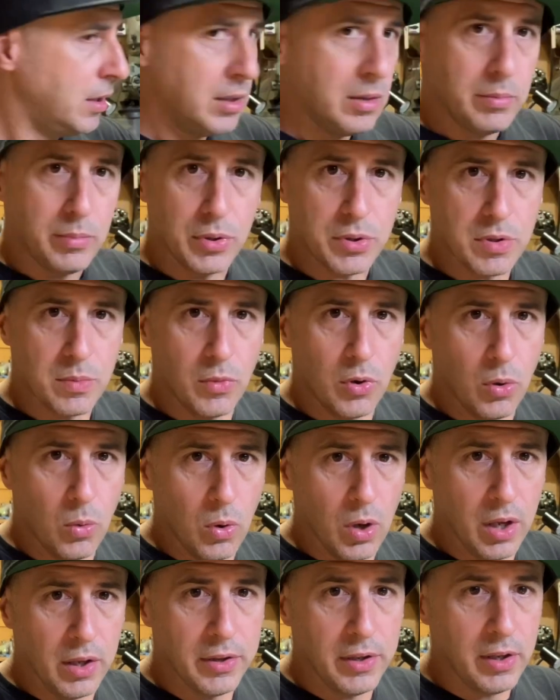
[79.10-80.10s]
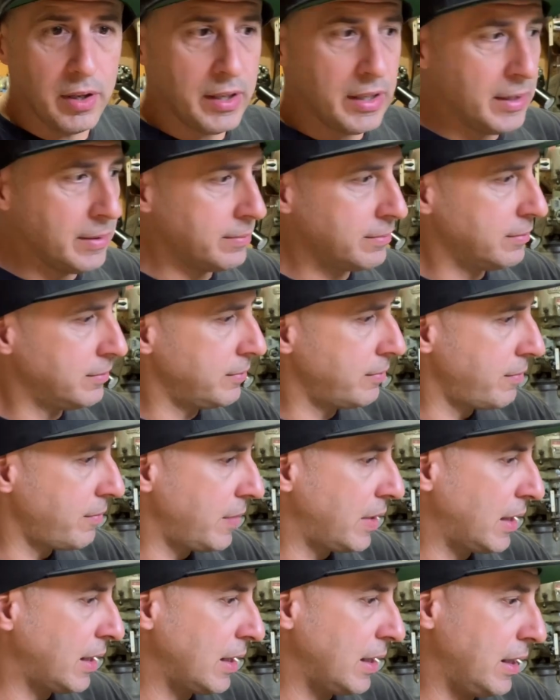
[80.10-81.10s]
Put some more weld on it,
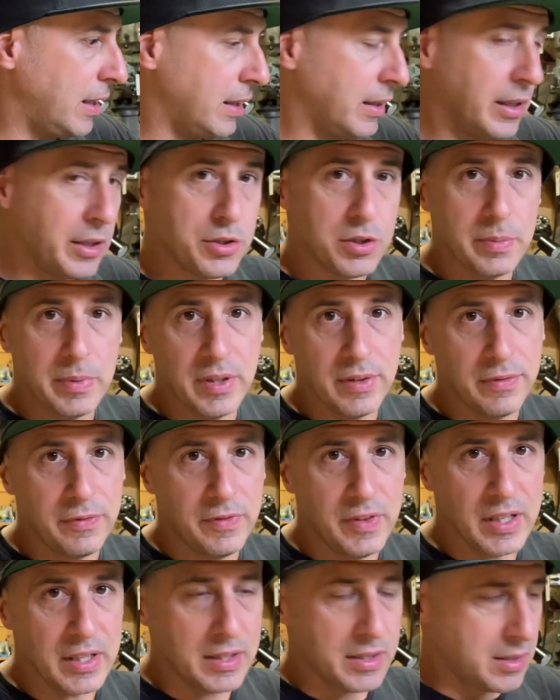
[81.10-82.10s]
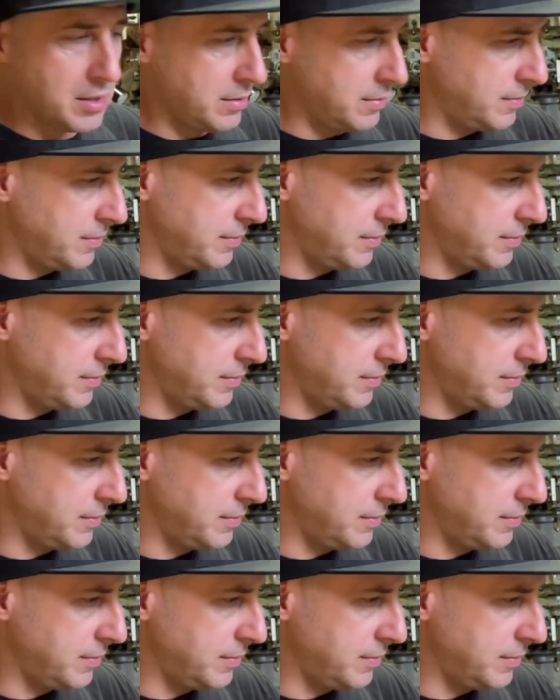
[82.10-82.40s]
and that should be the fix.